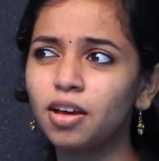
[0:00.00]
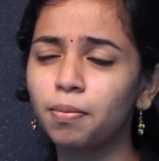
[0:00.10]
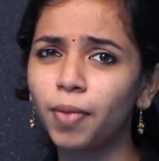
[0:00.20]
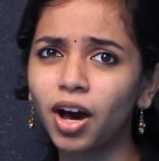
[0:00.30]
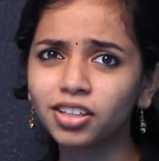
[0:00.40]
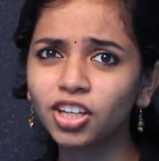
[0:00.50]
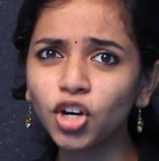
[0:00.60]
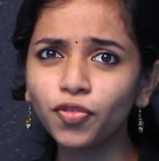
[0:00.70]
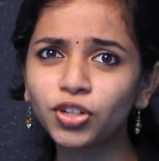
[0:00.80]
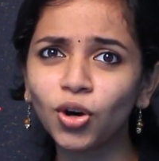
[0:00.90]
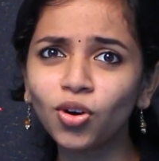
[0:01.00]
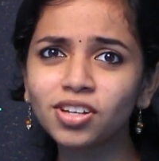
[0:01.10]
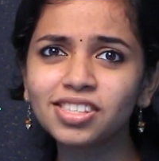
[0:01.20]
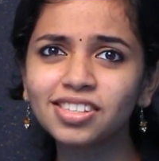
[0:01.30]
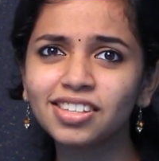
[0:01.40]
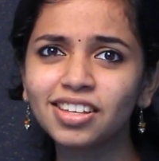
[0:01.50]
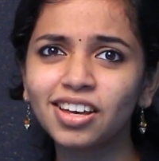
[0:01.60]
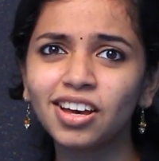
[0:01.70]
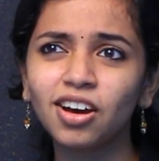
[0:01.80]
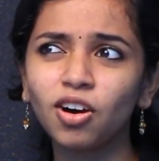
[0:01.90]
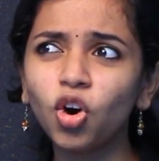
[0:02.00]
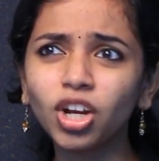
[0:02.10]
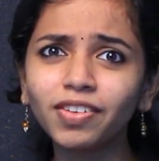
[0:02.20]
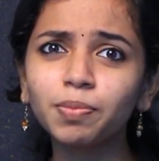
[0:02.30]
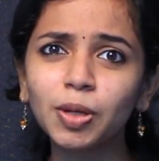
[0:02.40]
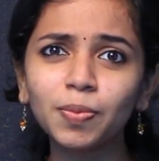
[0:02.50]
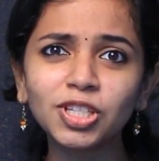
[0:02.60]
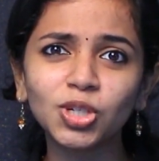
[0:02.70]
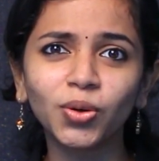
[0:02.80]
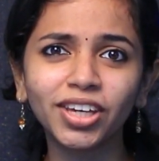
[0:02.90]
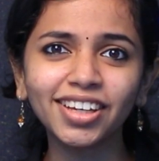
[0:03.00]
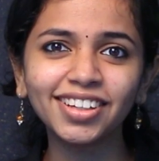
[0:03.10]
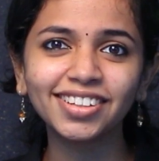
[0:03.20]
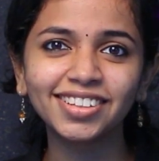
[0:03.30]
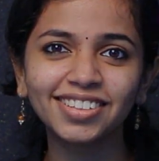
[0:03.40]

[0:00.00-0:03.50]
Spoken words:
barking of dogs, or even people talking.